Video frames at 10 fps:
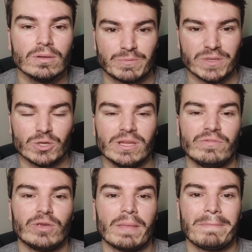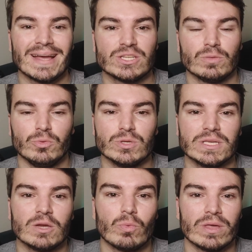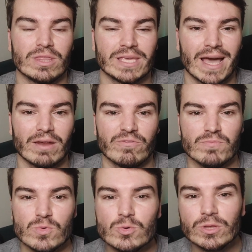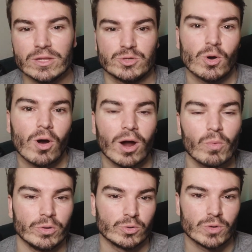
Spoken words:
especially if you can match the music with the kind of mood that you are when you